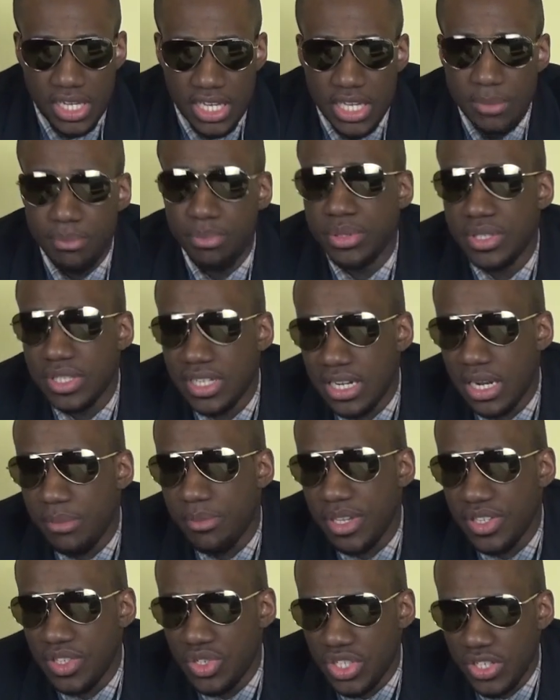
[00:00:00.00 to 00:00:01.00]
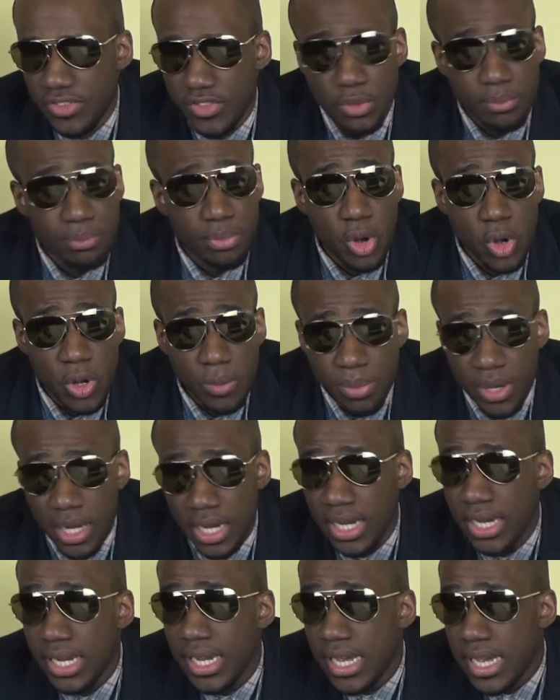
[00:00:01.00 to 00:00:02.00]
He put in an amazing shift.
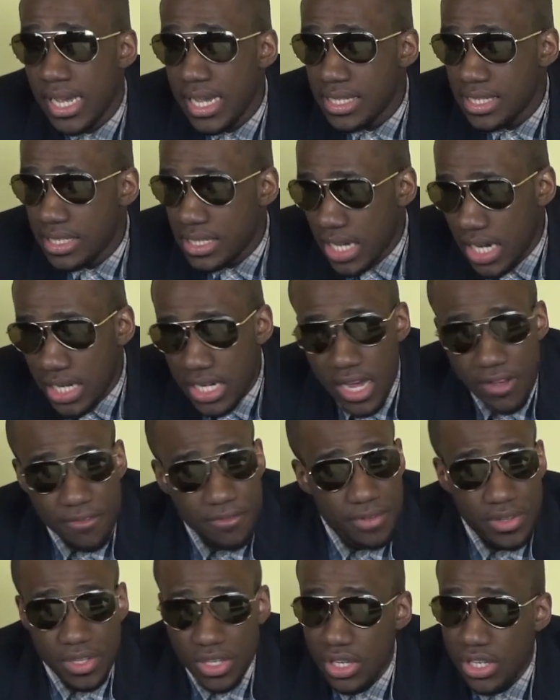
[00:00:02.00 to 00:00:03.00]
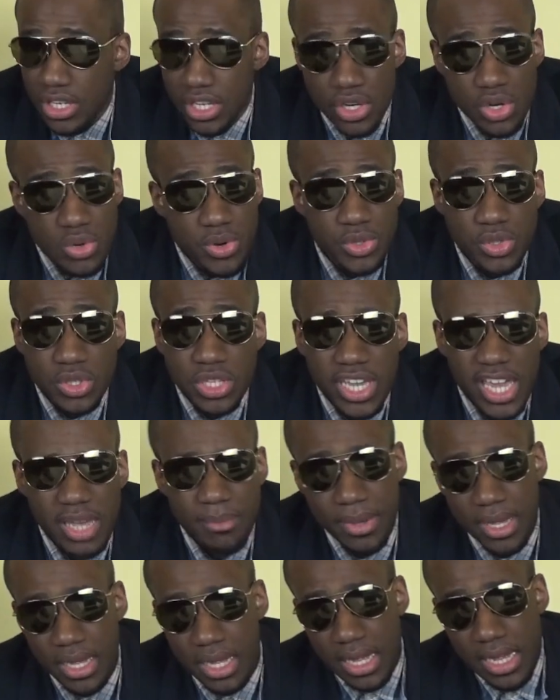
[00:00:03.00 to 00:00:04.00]
Pogba, second half, he grew into the
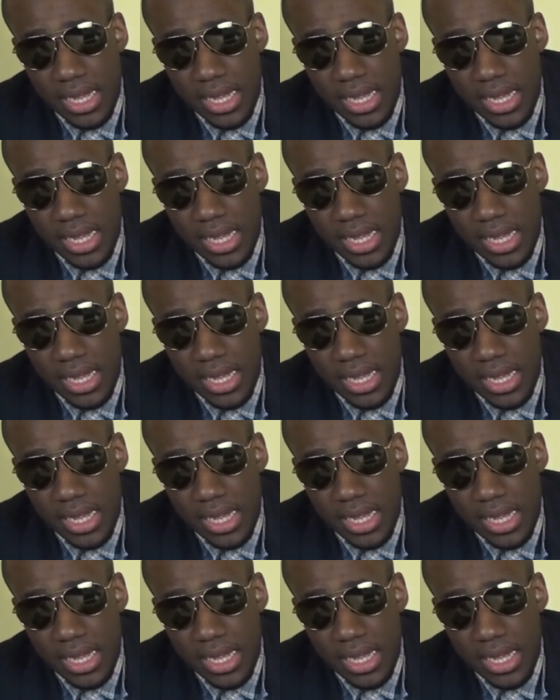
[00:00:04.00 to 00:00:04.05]
game.